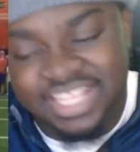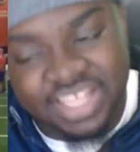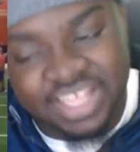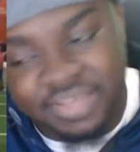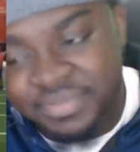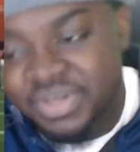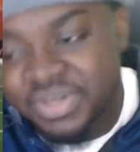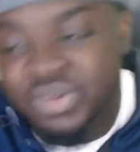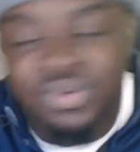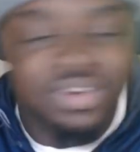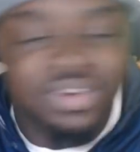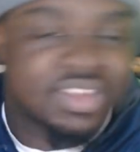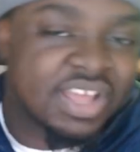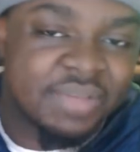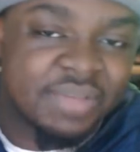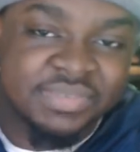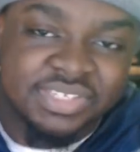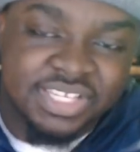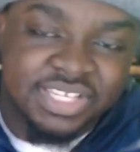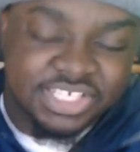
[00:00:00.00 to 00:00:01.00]
Let me know in the
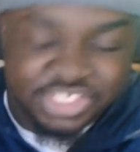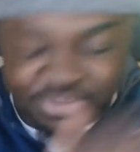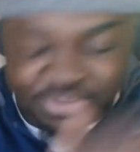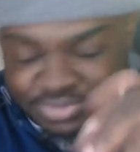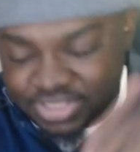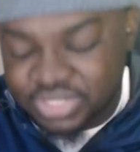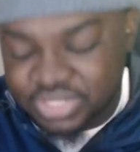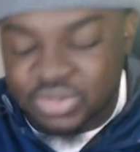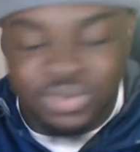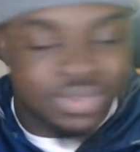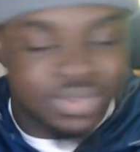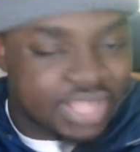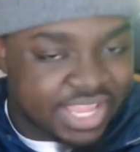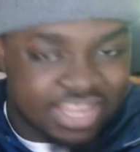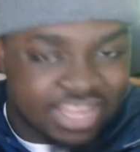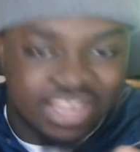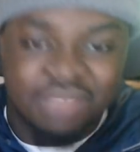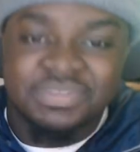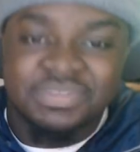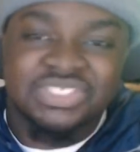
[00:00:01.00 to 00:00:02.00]
comment section below.
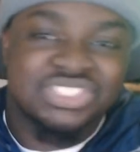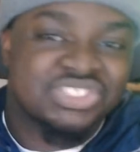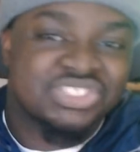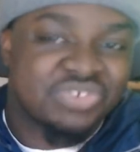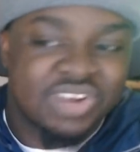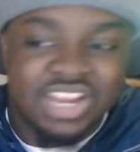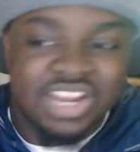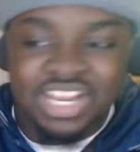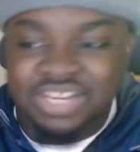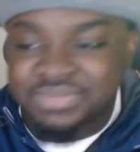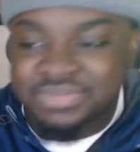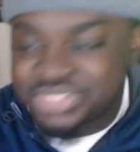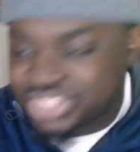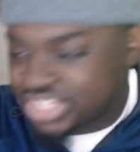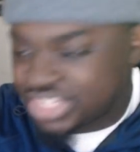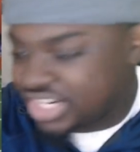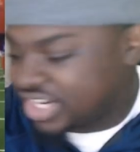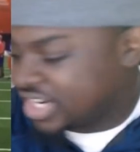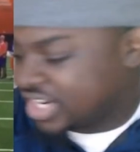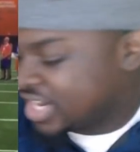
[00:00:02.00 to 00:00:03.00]
Like, comment, subscribe,
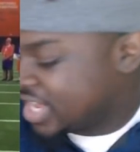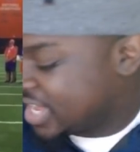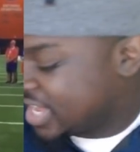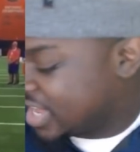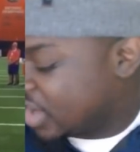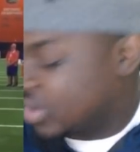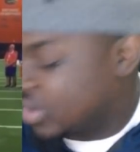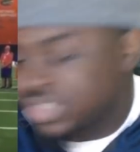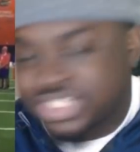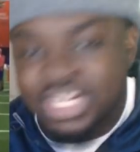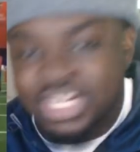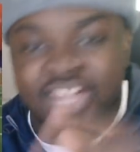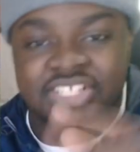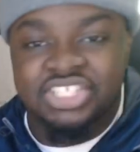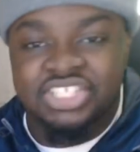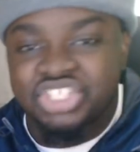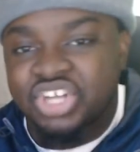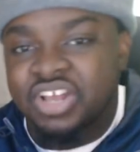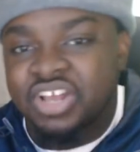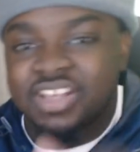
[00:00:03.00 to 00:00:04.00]
share. Oh, shout
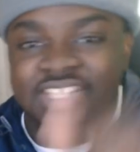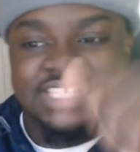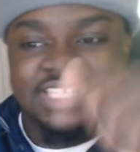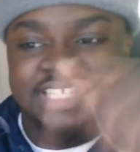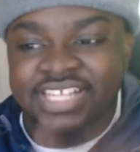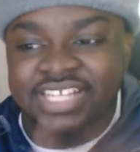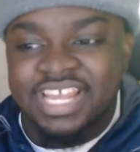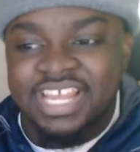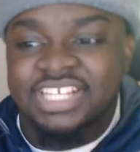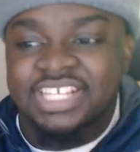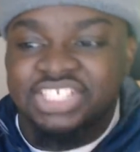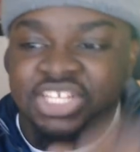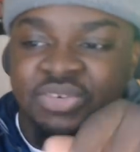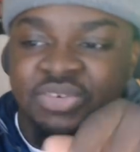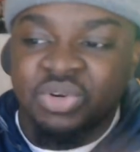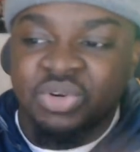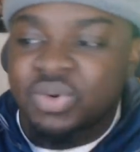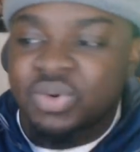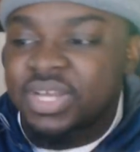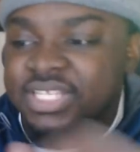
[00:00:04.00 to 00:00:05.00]
out to Charleston Nash. He
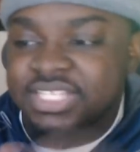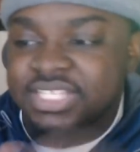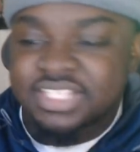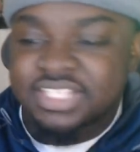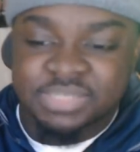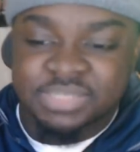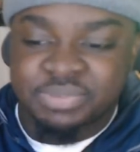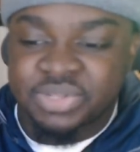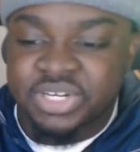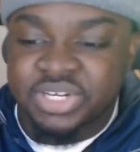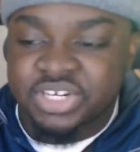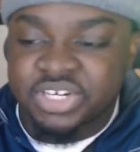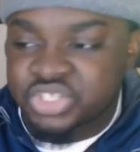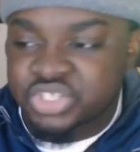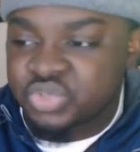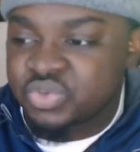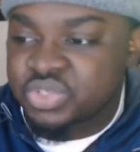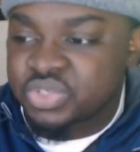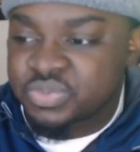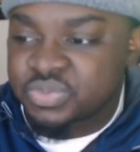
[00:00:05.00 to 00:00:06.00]
requested this player
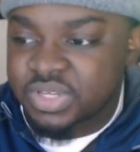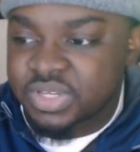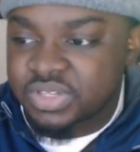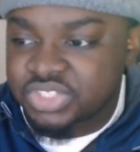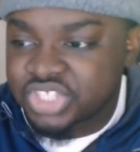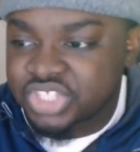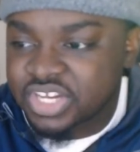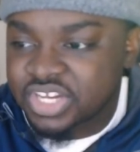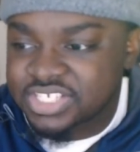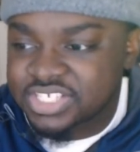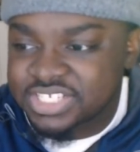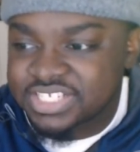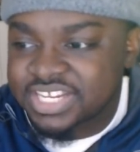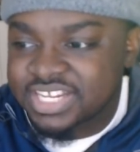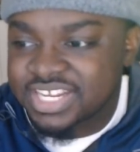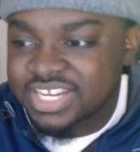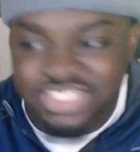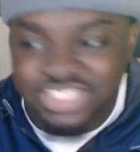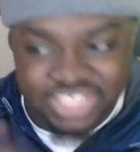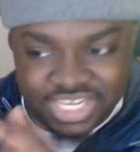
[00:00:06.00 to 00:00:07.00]
too as well. Charleston
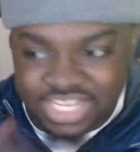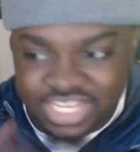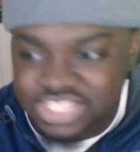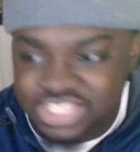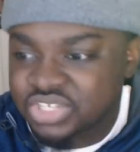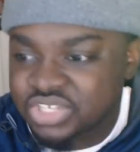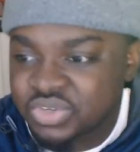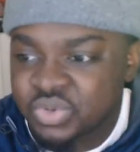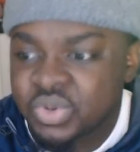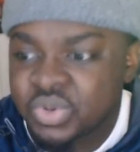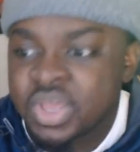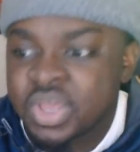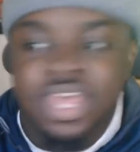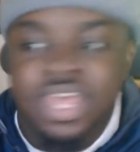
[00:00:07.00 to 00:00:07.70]
Nash, shout out to you.